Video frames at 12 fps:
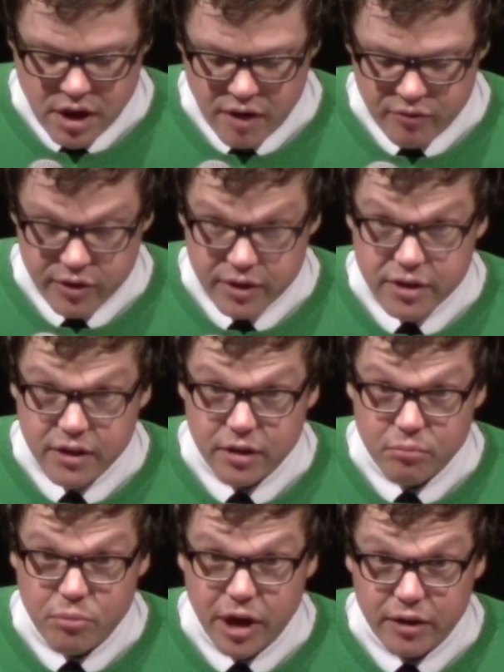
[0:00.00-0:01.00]

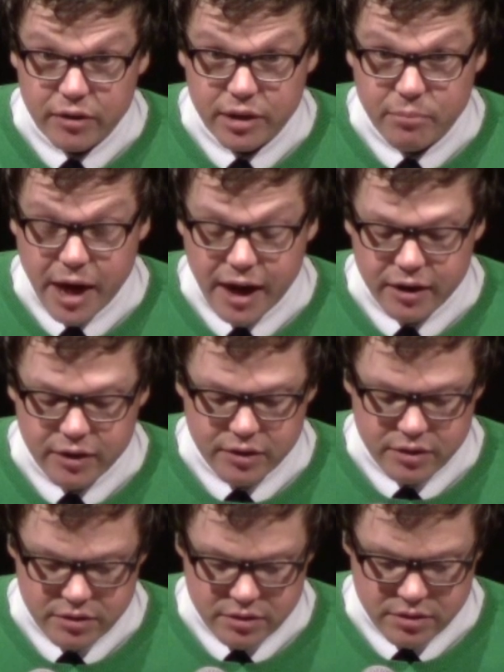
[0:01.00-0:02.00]
Everything barely mattered